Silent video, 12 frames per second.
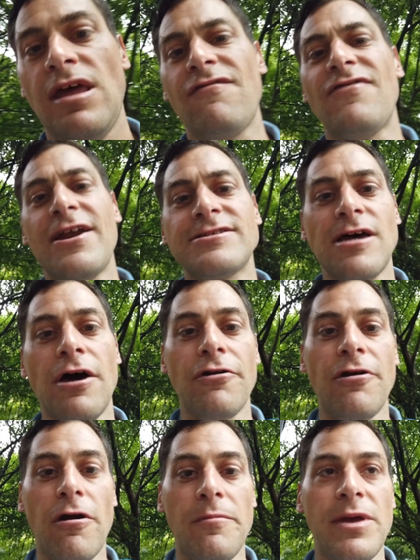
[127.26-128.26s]
If not, it's
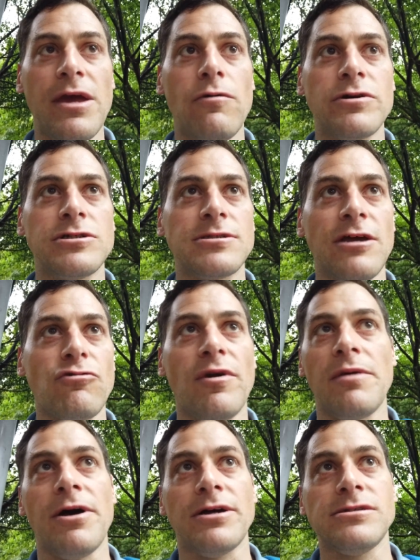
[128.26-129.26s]
100 RMB, which is like
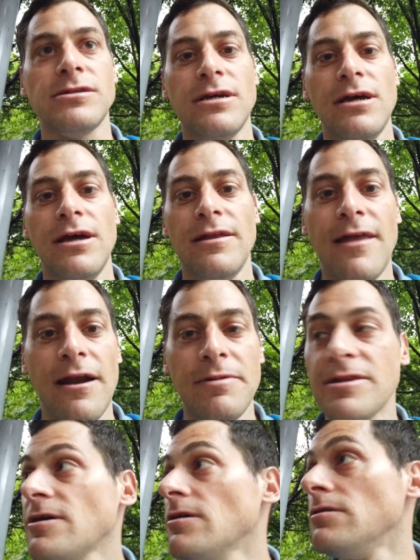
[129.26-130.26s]
20 bucks. Not a
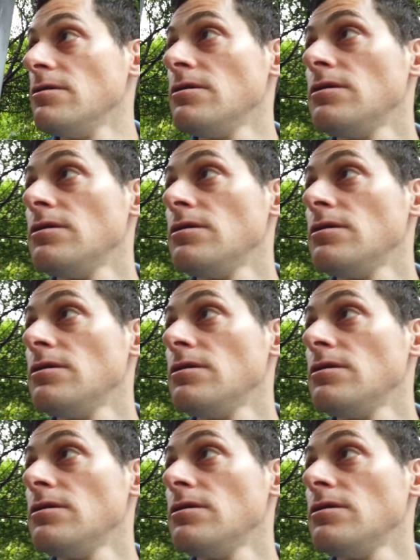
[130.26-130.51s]
big deal.